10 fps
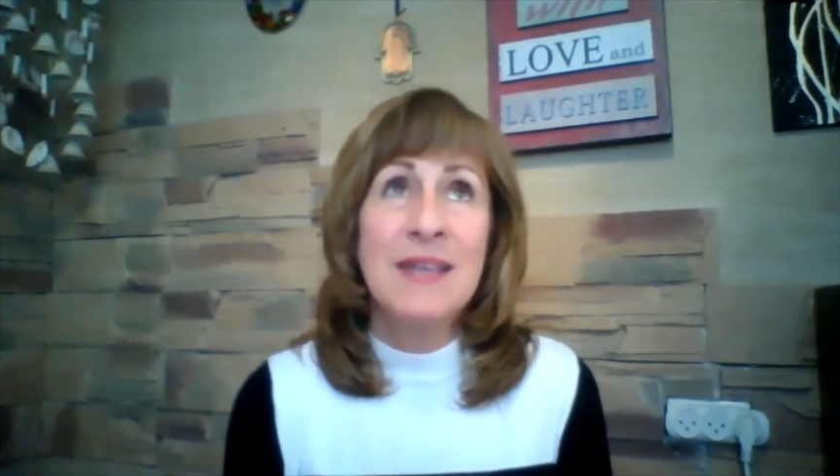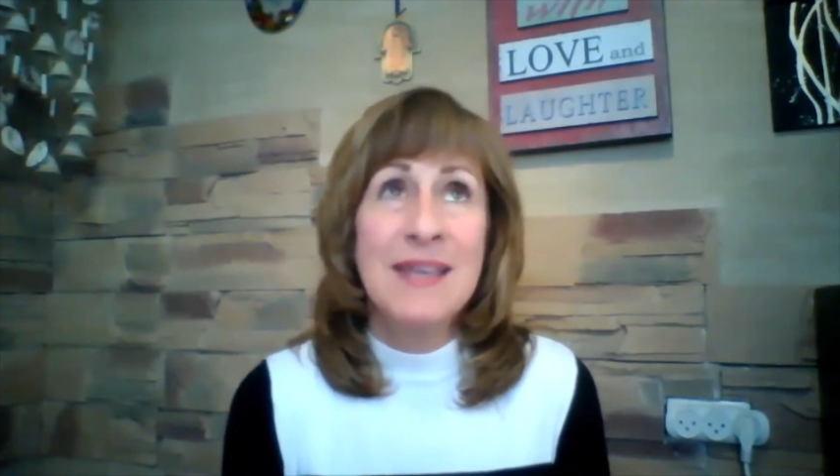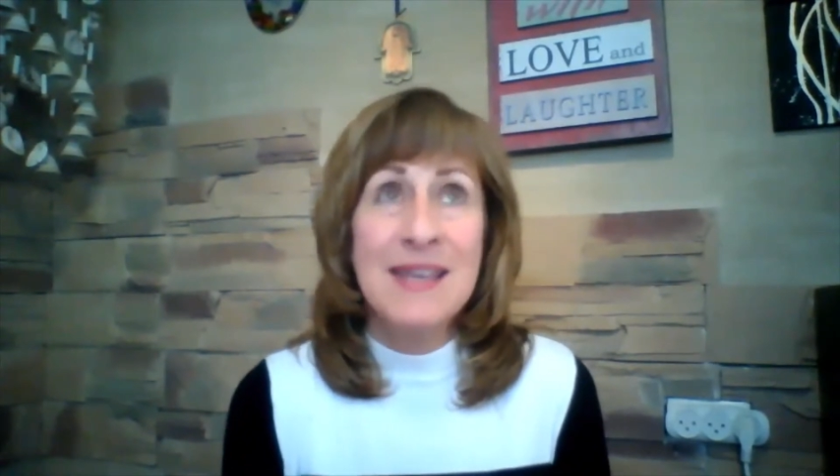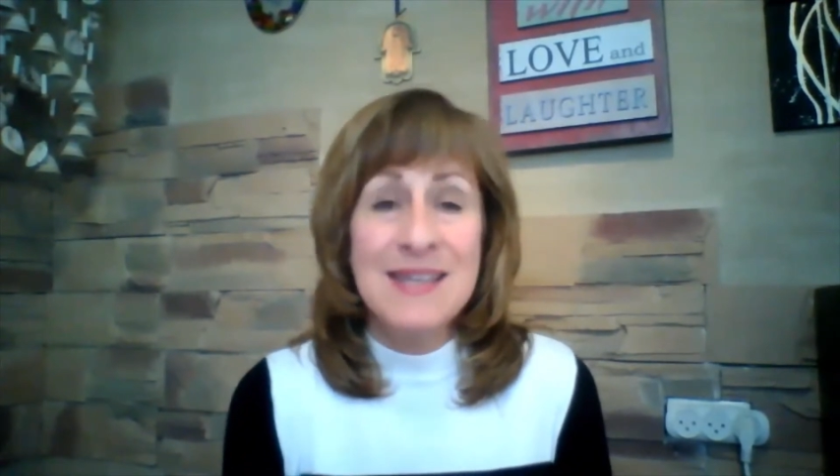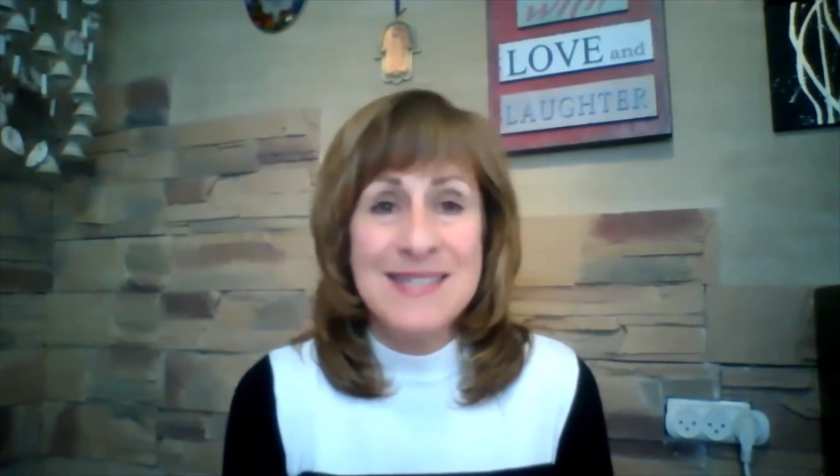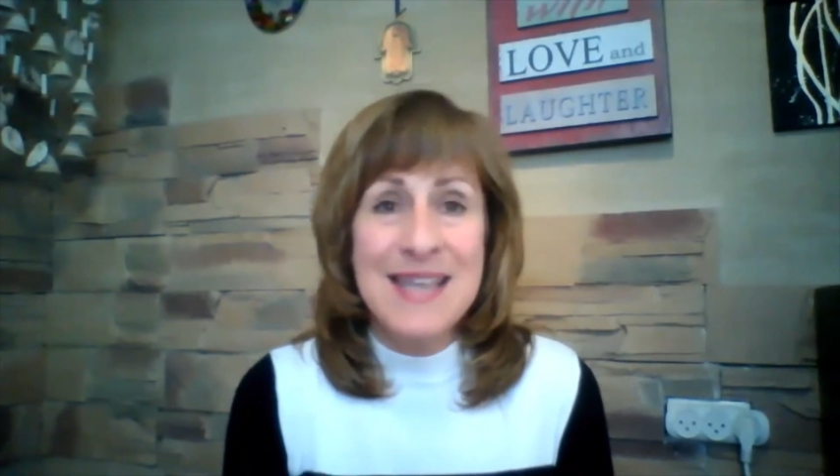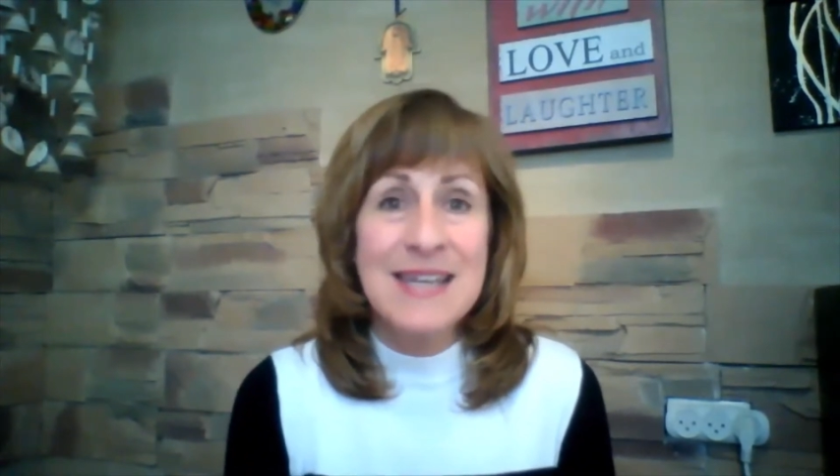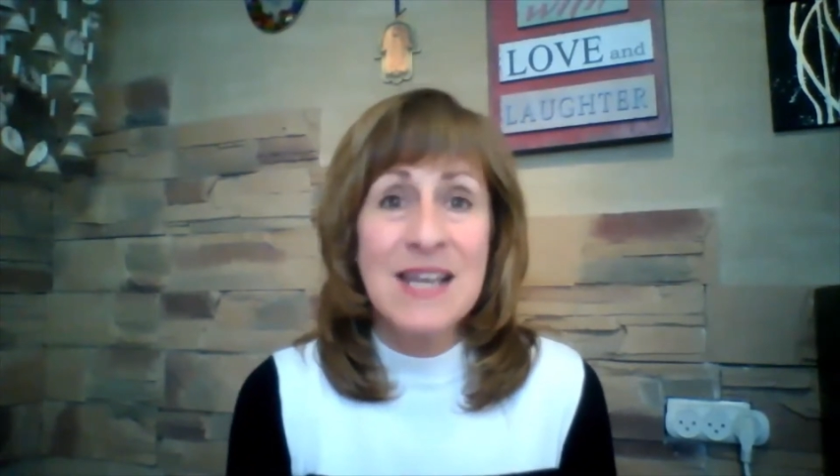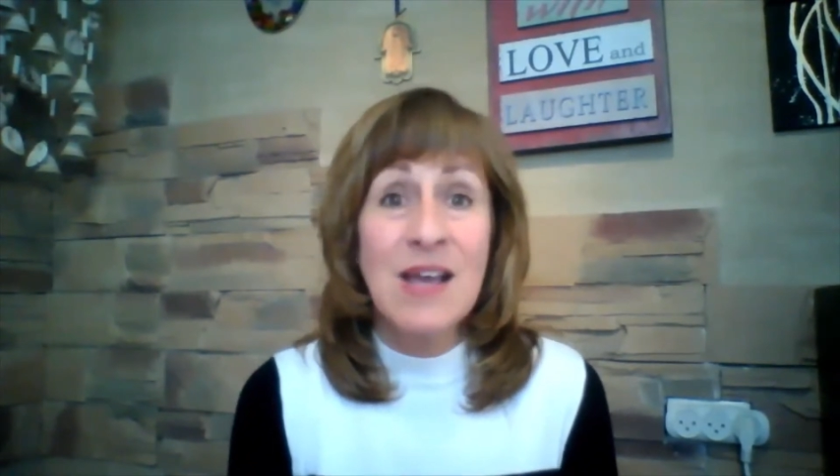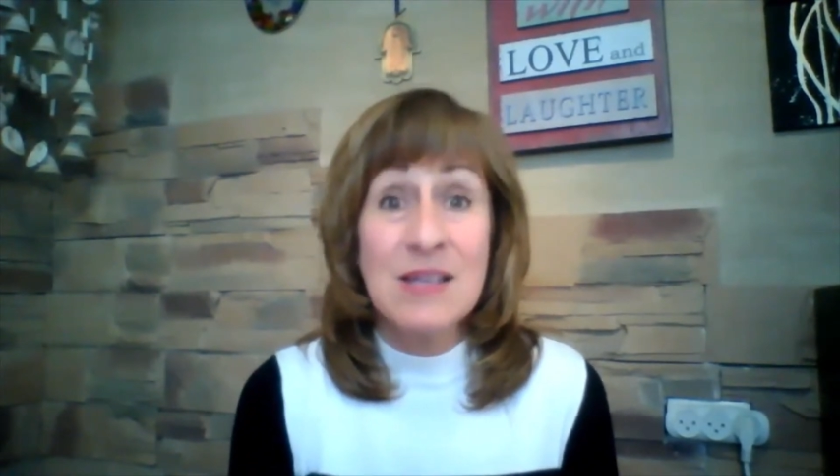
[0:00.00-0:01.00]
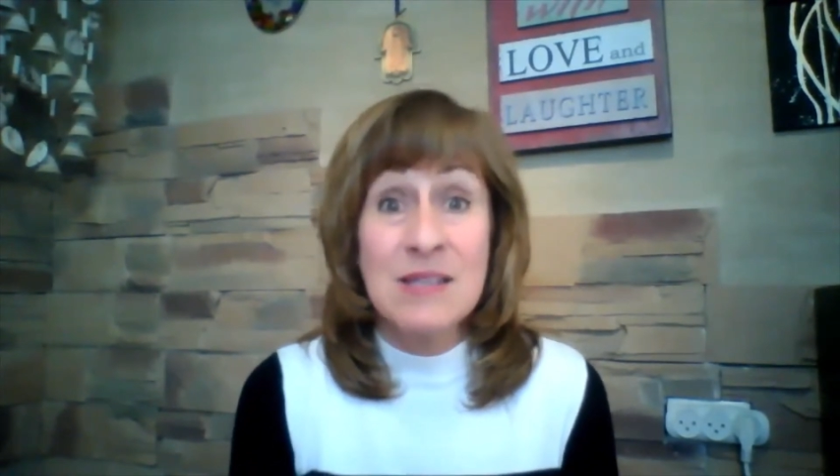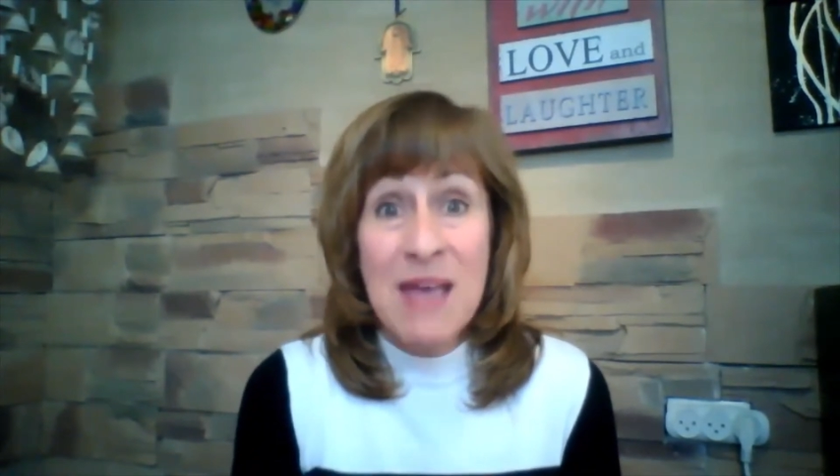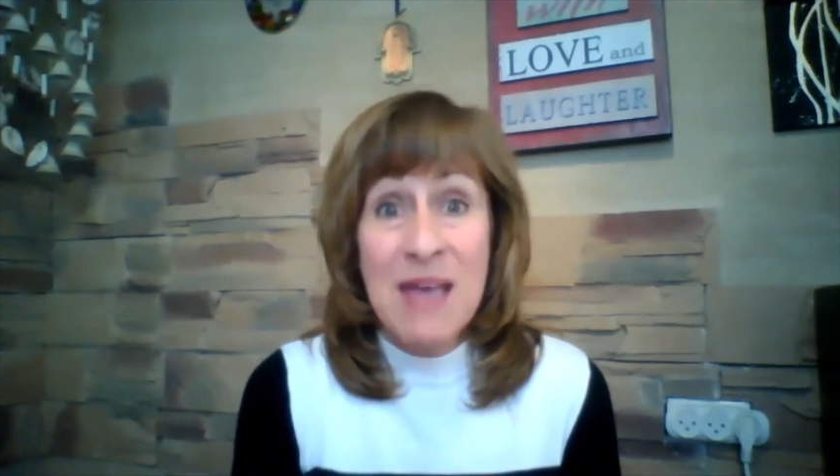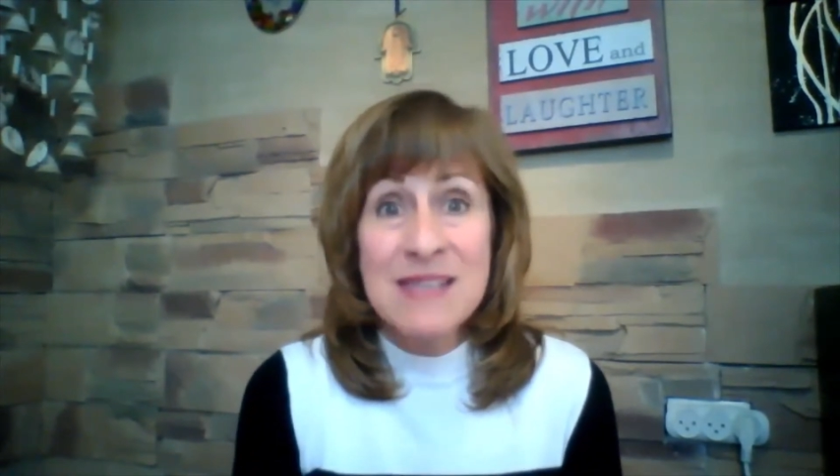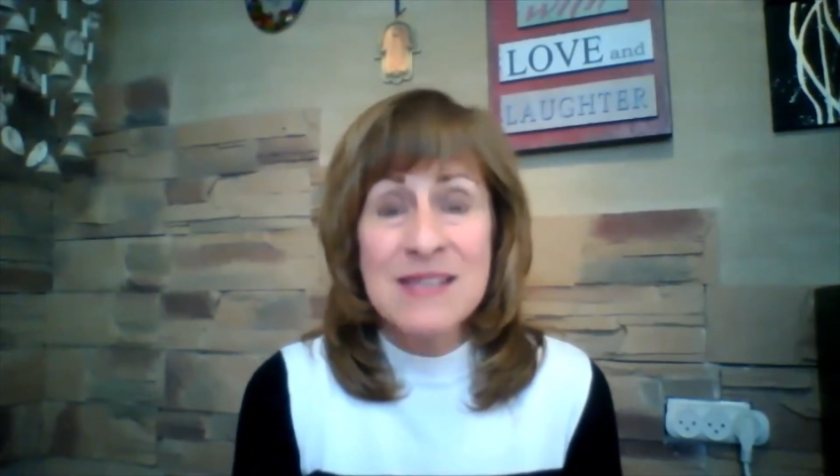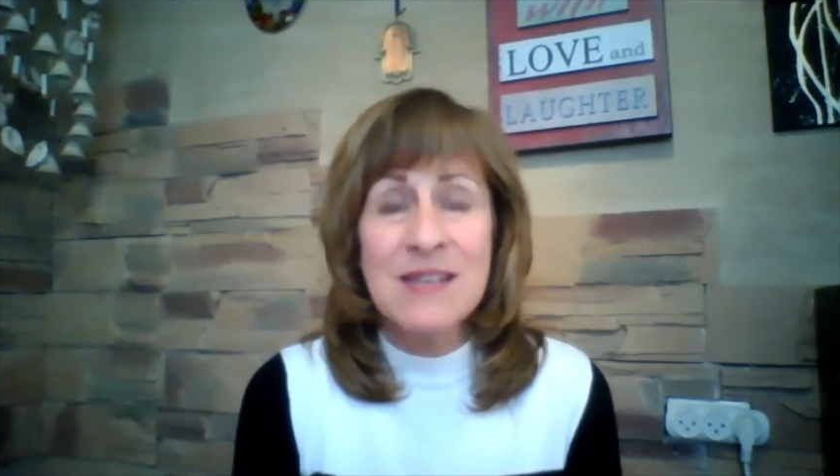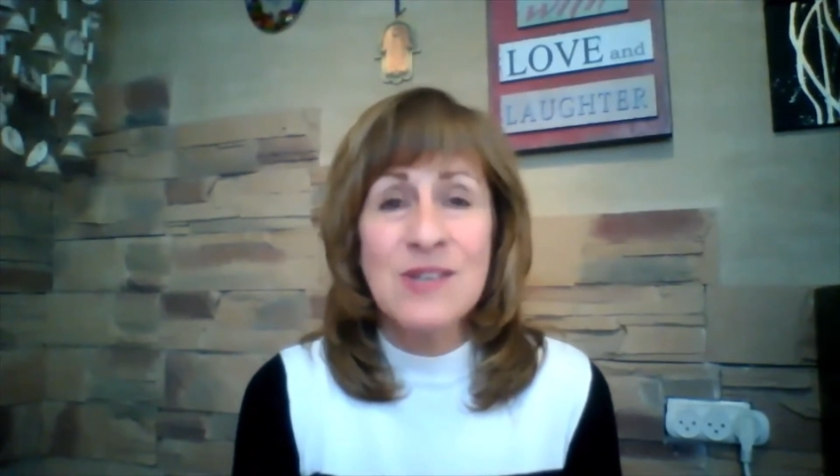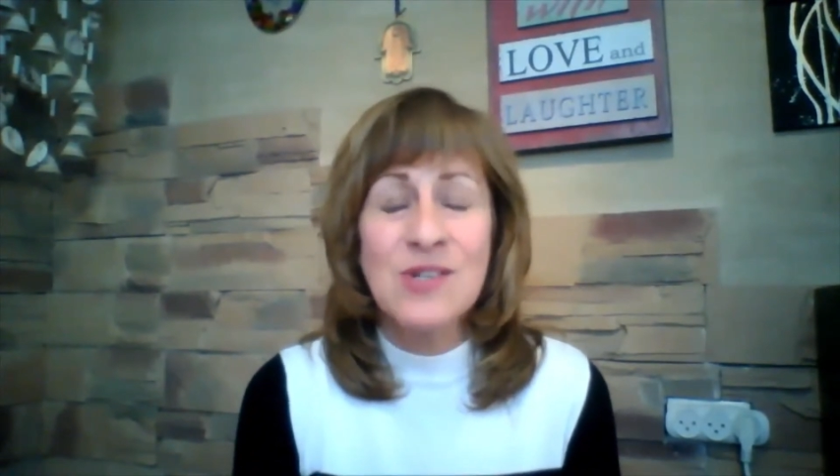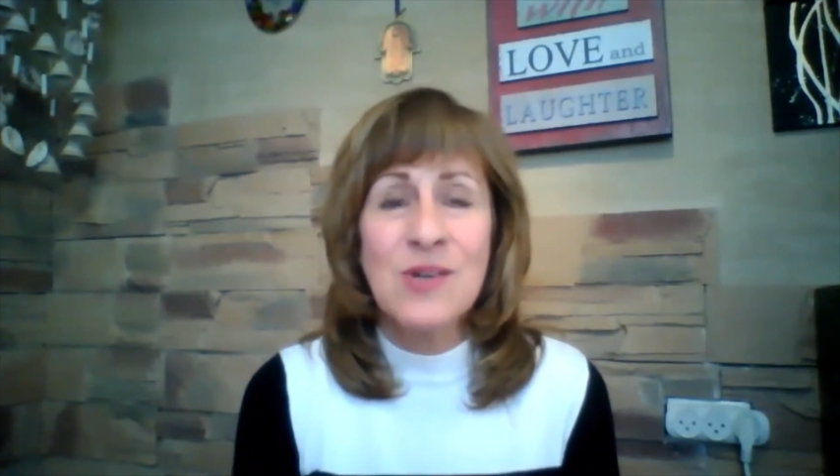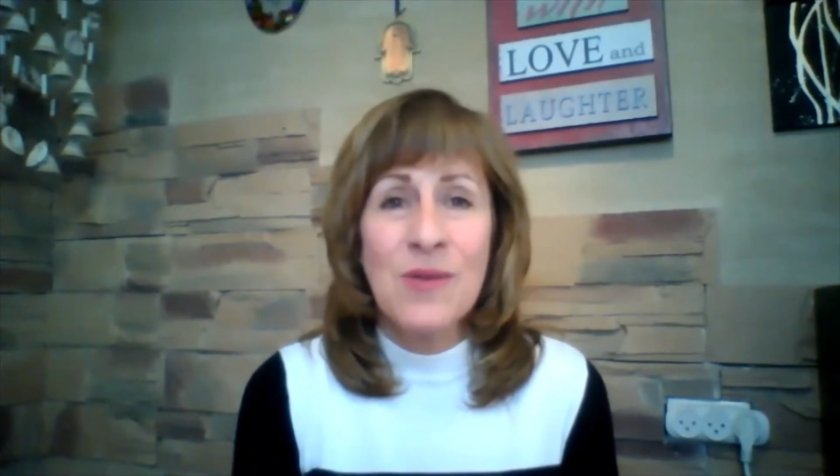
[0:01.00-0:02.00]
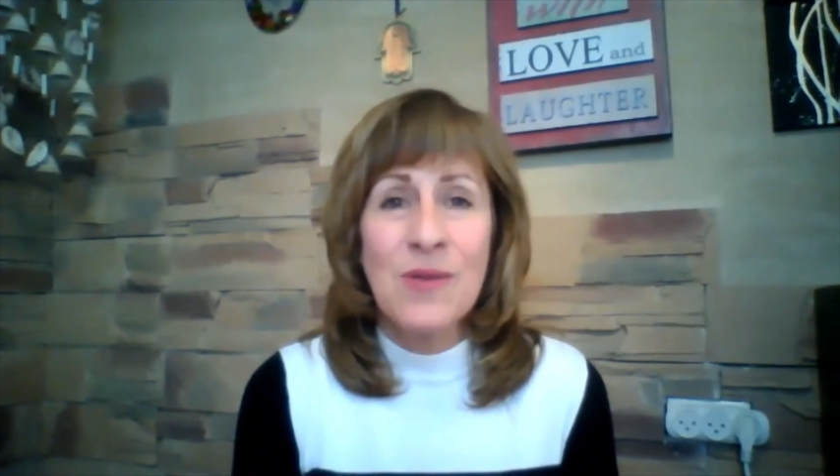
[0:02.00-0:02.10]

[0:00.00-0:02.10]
He's sending us a message